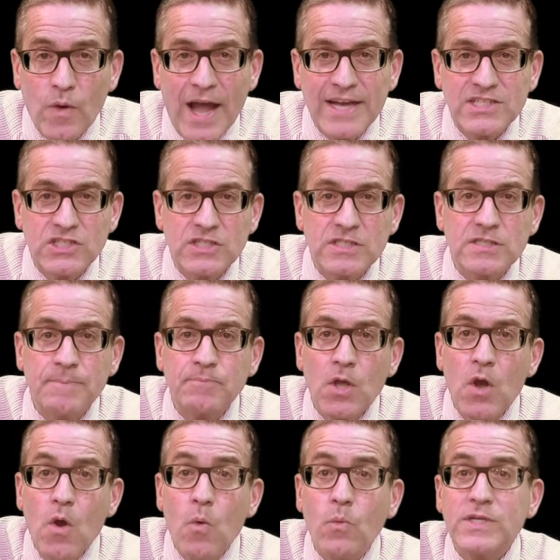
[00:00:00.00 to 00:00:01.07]
rations,
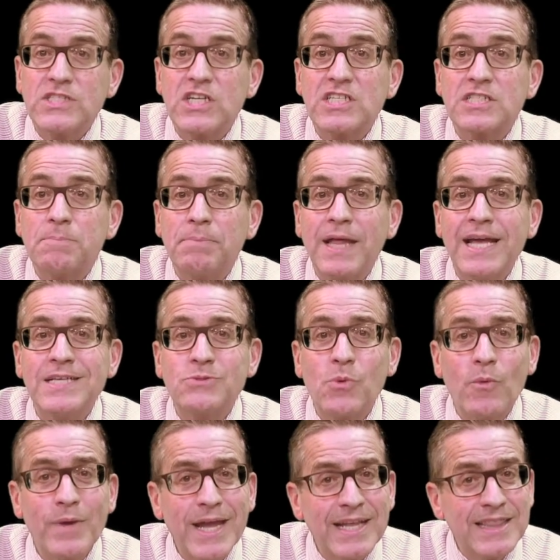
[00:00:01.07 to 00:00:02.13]
which explains
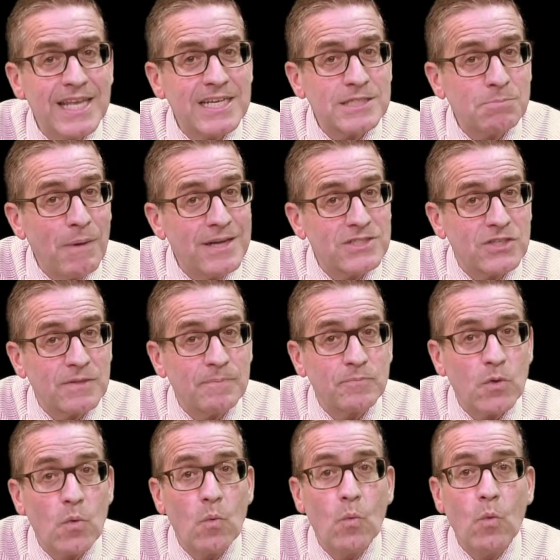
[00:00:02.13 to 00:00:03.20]
where we get the expression
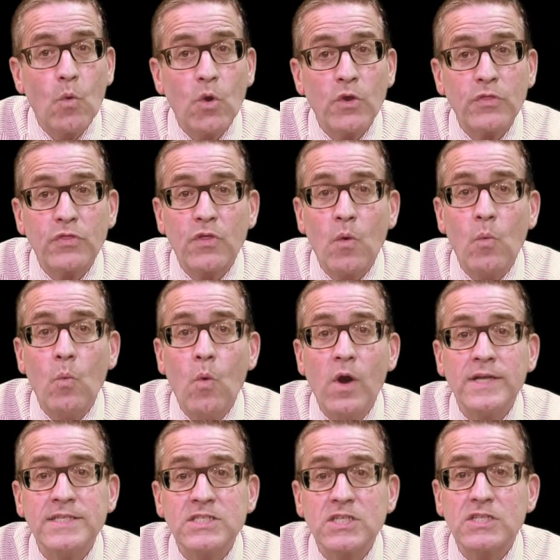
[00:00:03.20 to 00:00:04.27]
worth
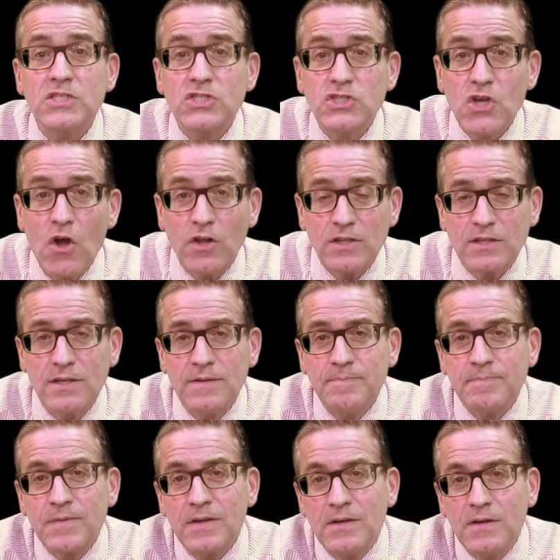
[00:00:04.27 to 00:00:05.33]
one's salt
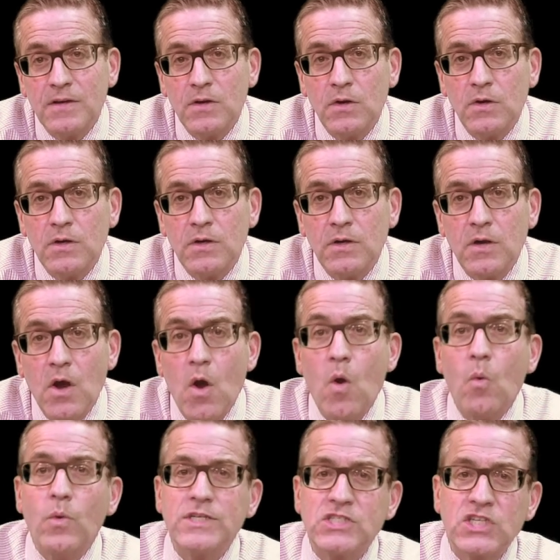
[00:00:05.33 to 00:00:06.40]

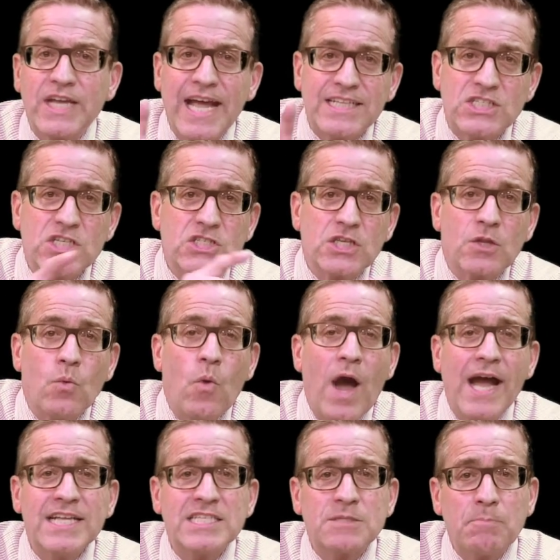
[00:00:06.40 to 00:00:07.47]
which gets us to the
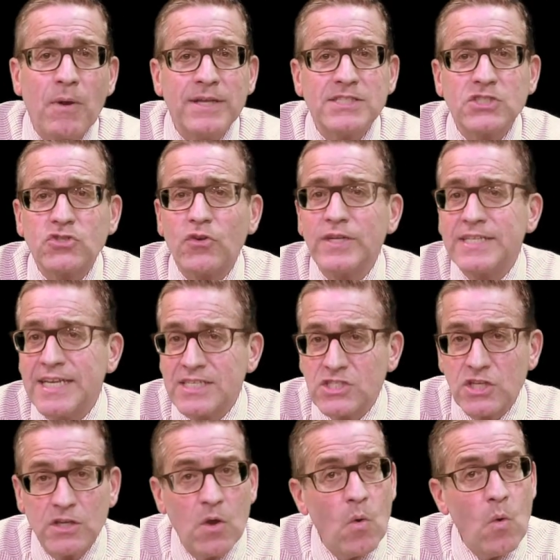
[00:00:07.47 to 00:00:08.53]
widespread
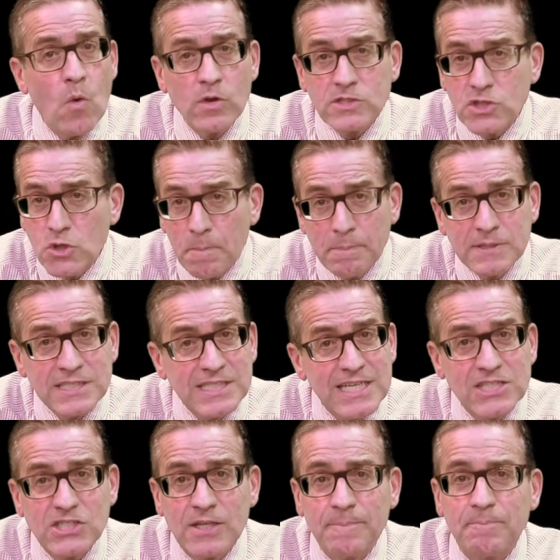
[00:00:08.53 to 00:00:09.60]
tradition or
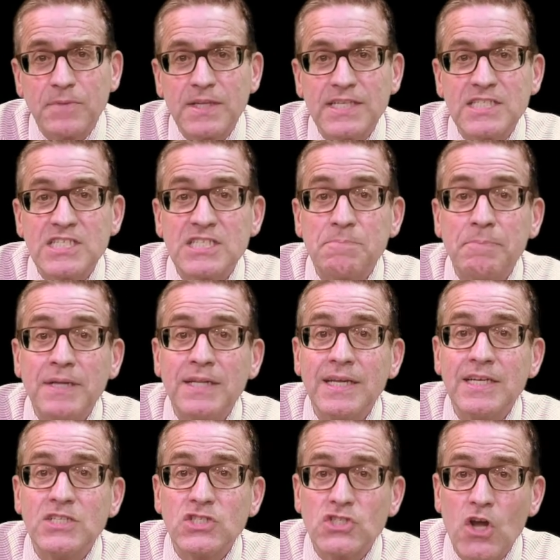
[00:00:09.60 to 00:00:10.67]
superstition that
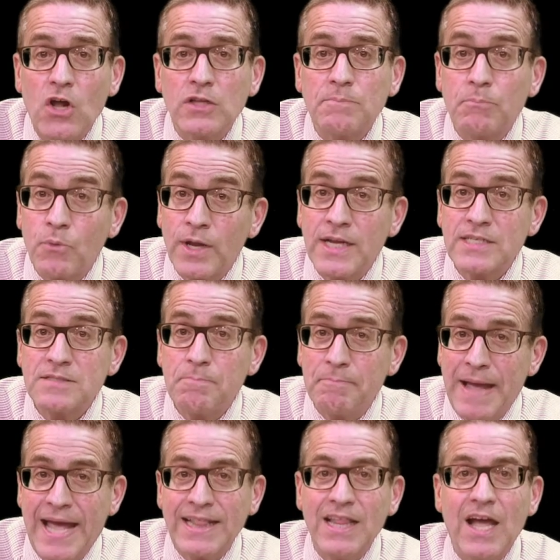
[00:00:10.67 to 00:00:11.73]
spilling salt brings
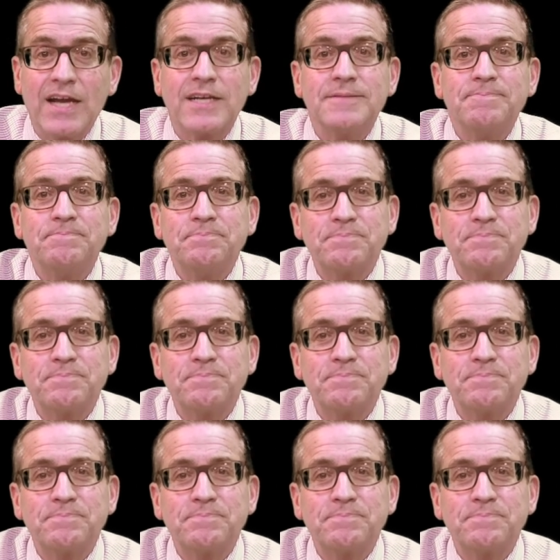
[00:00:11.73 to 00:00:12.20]
bad luck.